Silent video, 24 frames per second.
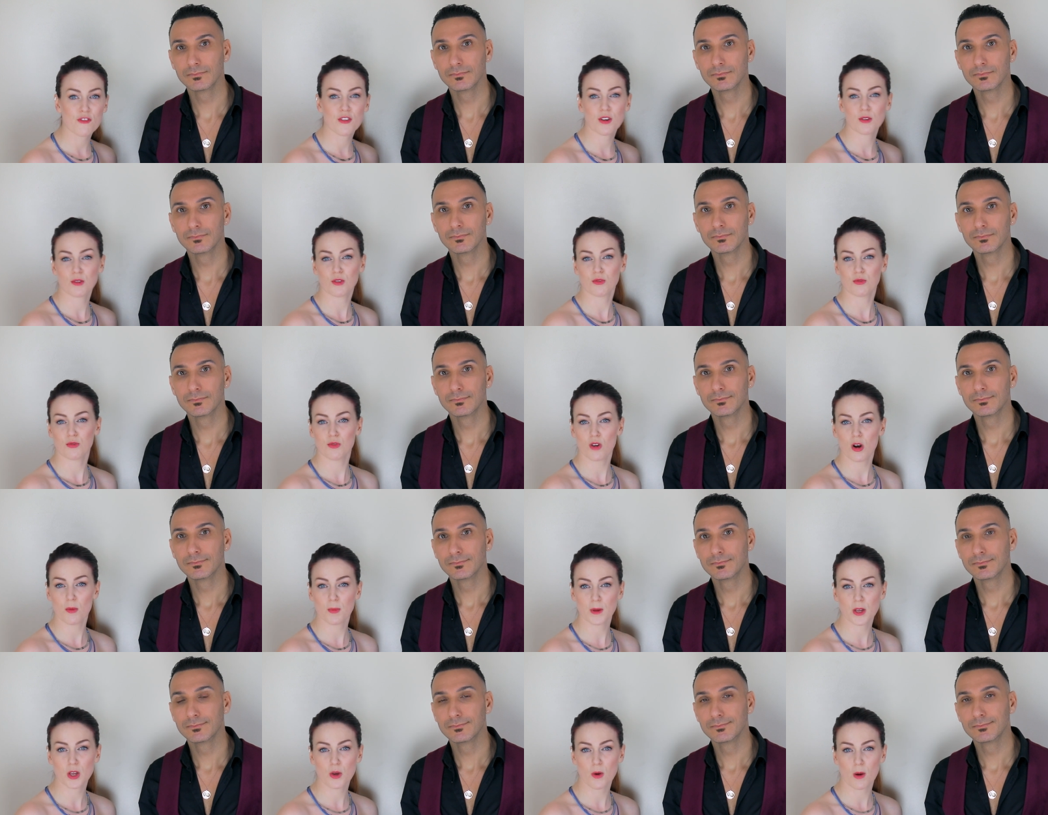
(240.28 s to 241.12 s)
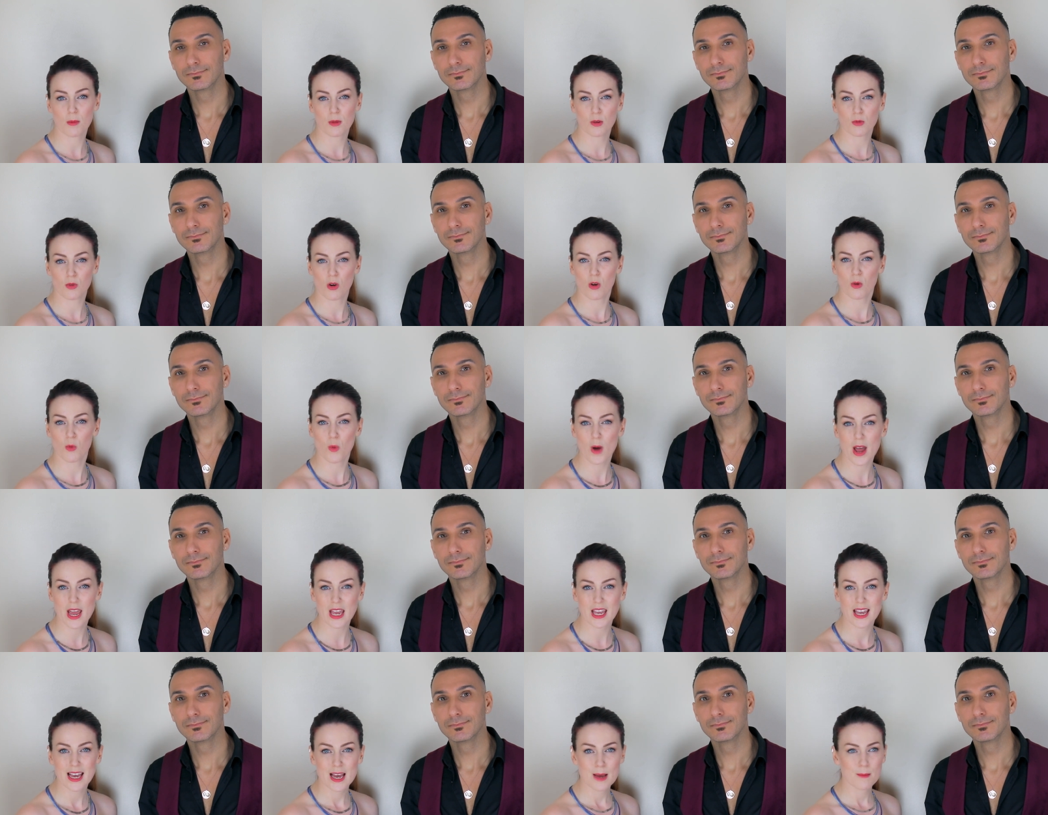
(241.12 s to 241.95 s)
Speaker 1: fear of rubbing you up the wrong
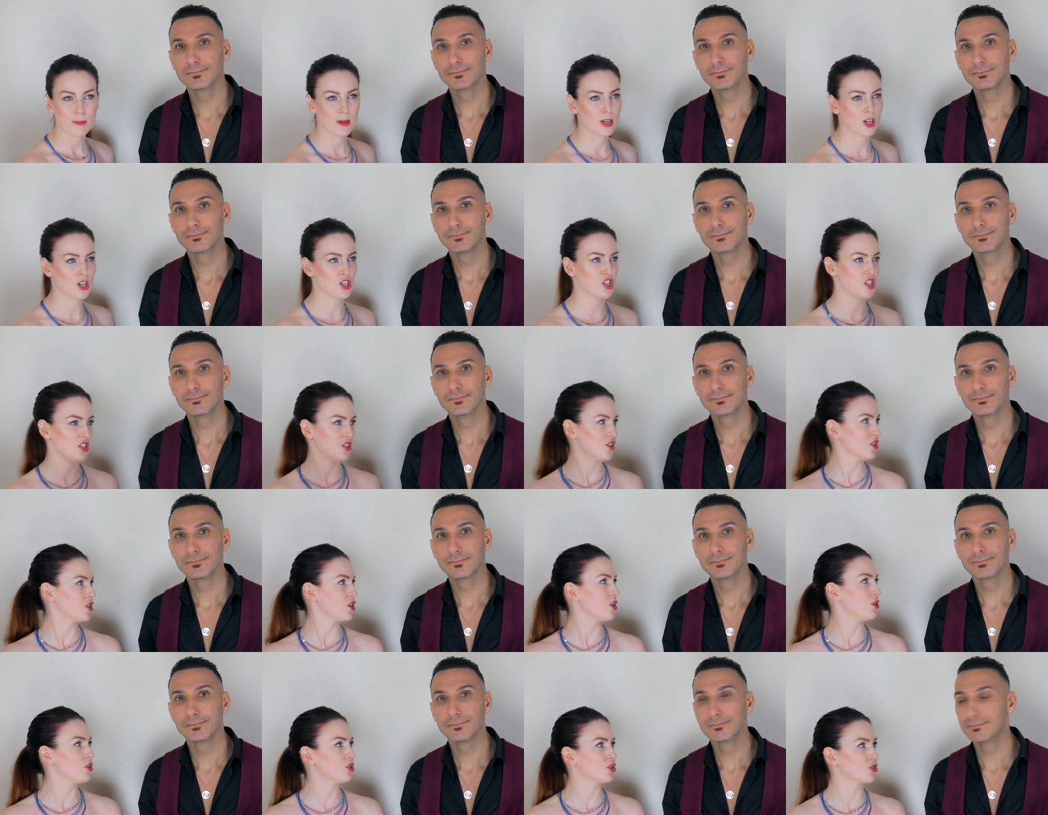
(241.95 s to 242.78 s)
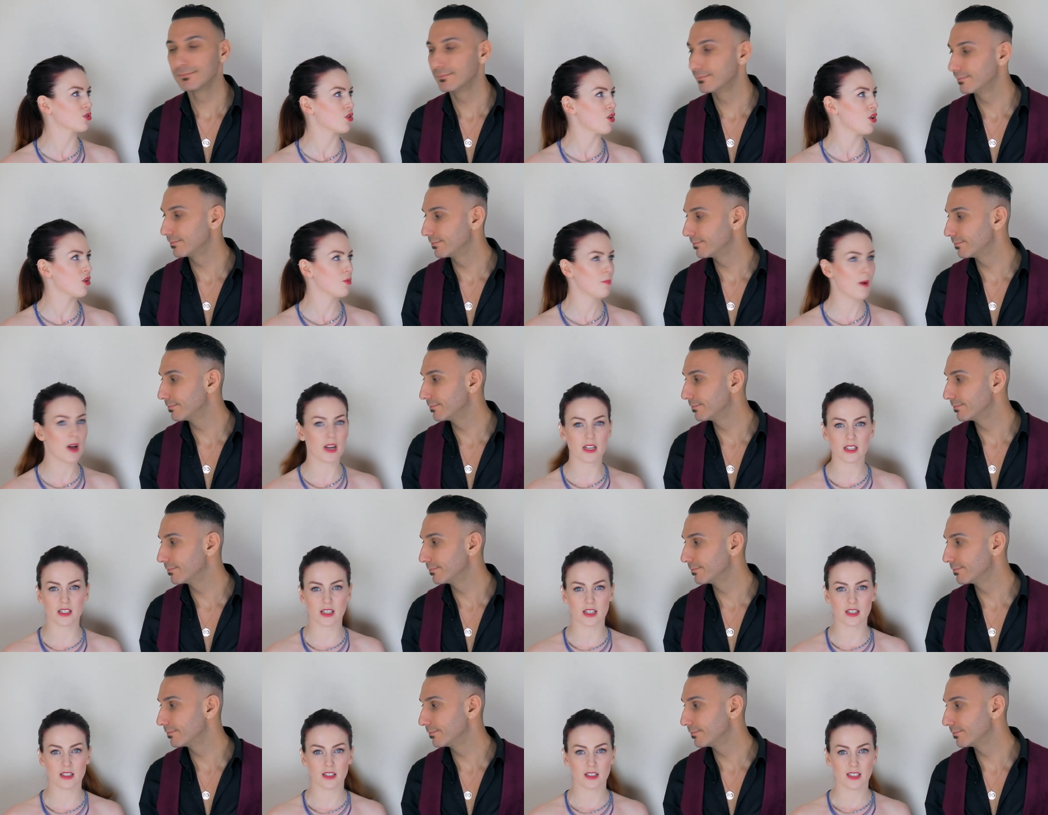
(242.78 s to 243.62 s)
way because she's so strong
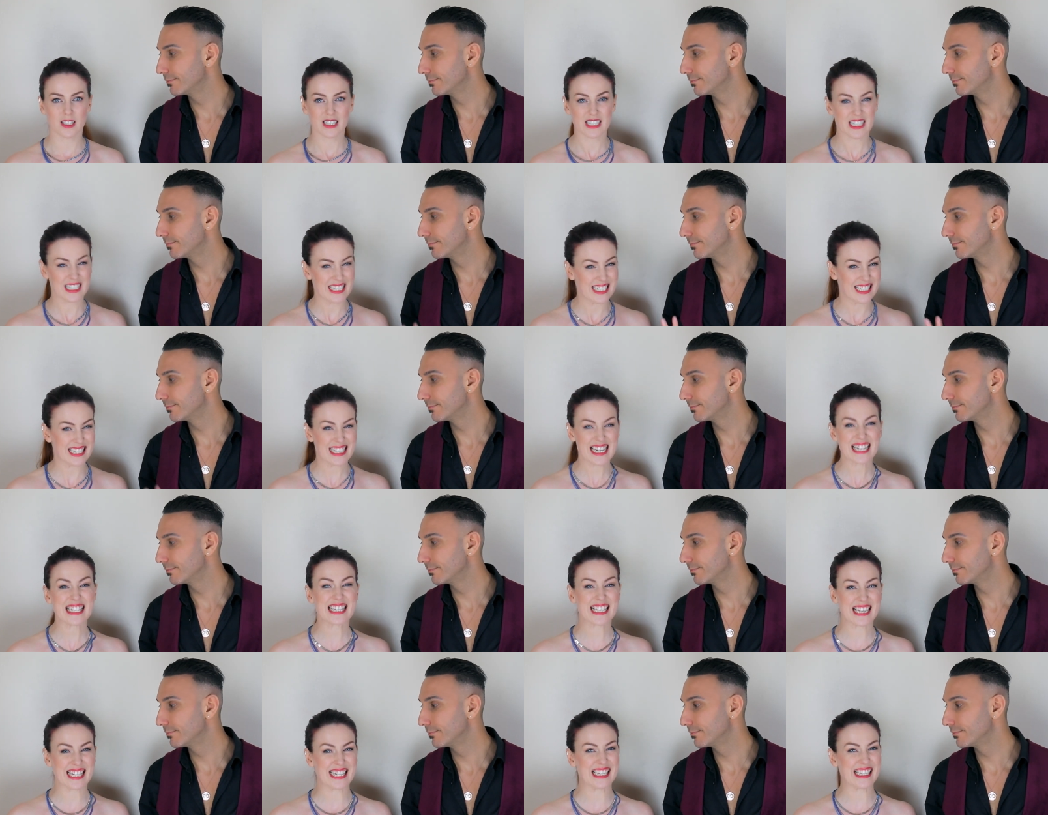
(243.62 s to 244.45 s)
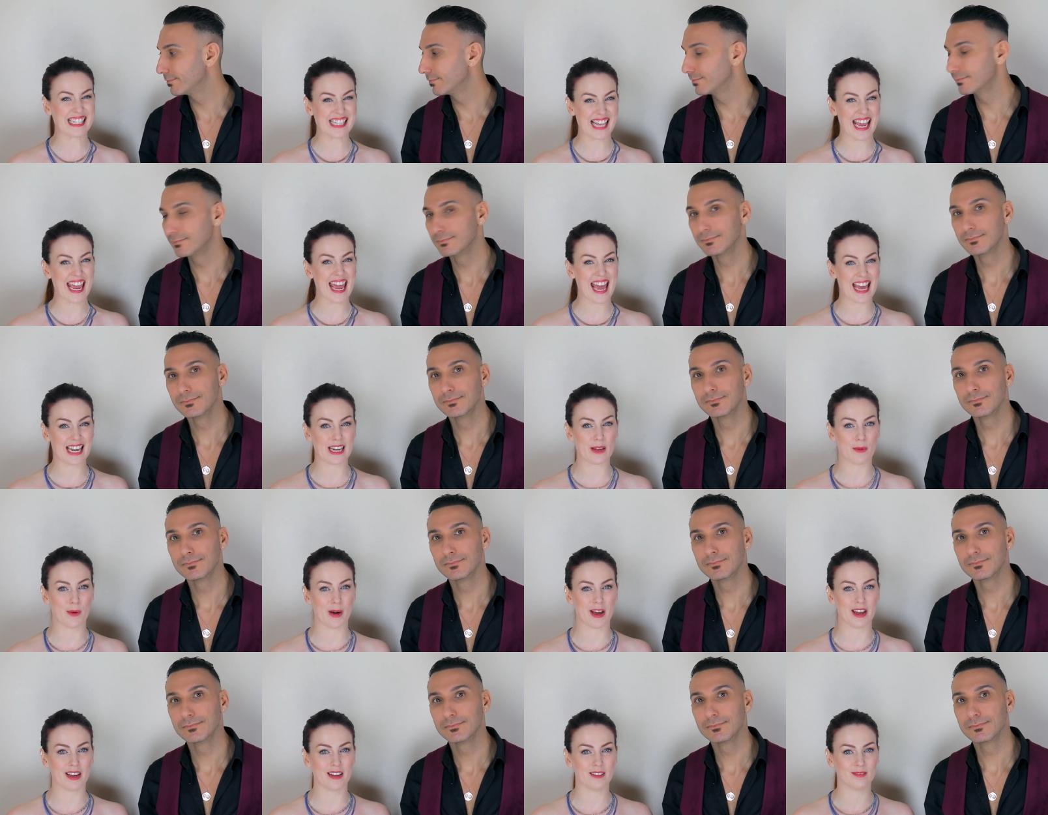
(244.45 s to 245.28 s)
minded, she's just gonna say it
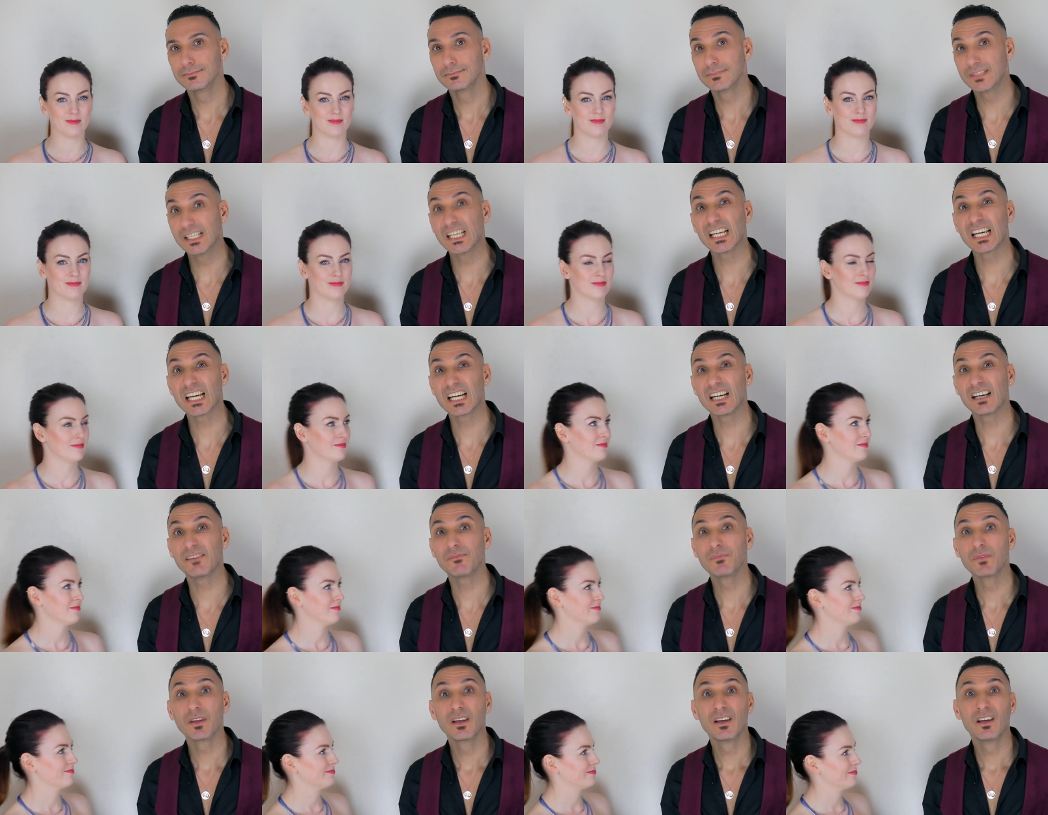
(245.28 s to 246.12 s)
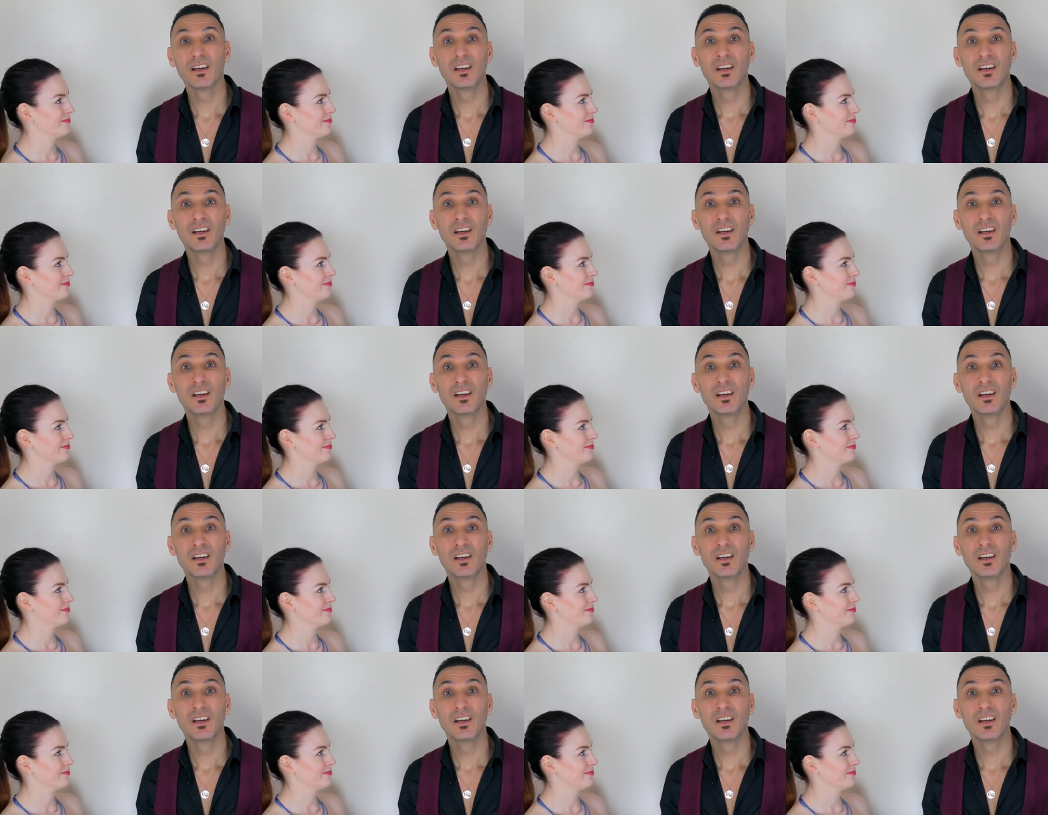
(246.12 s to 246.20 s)
anyway.
Speaker 2: Yeah.